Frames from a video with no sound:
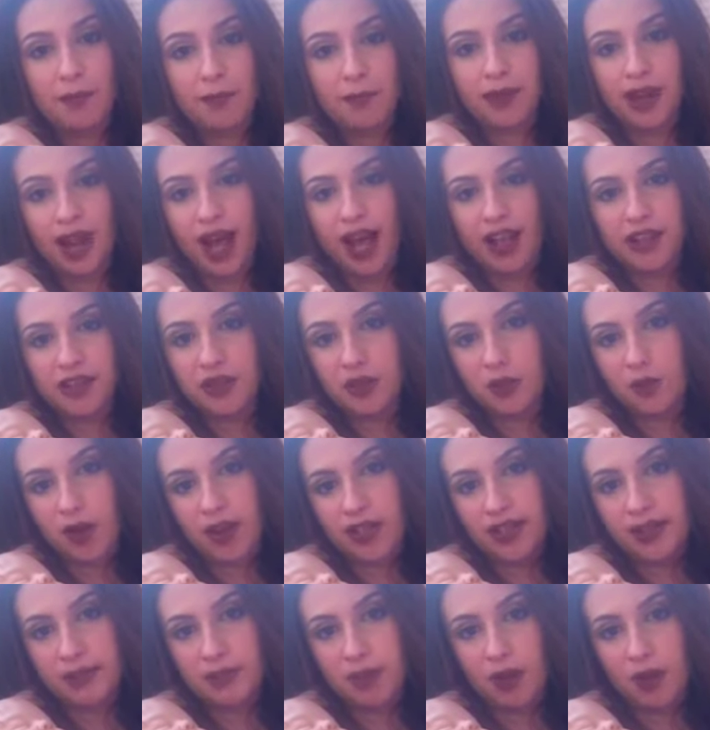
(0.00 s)
but I don't
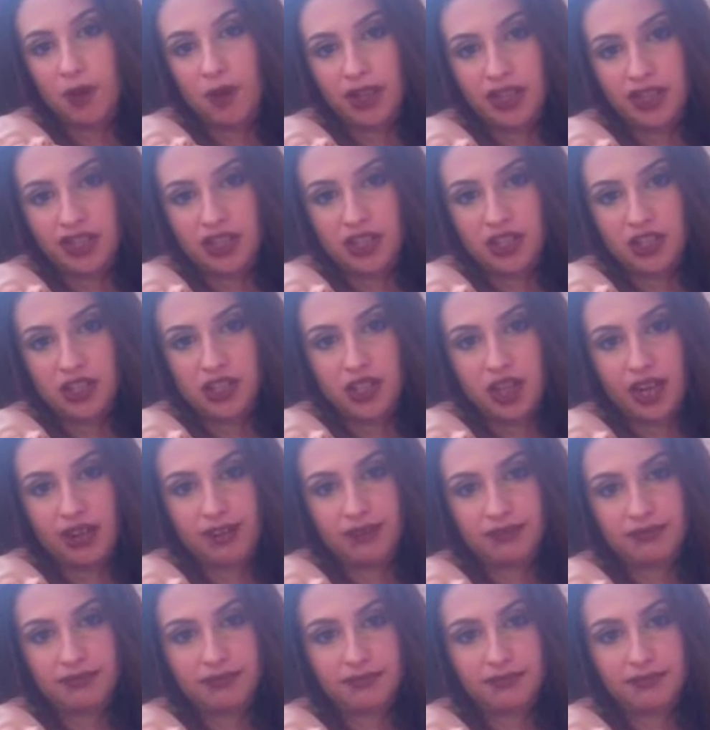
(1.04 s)
want them always to share.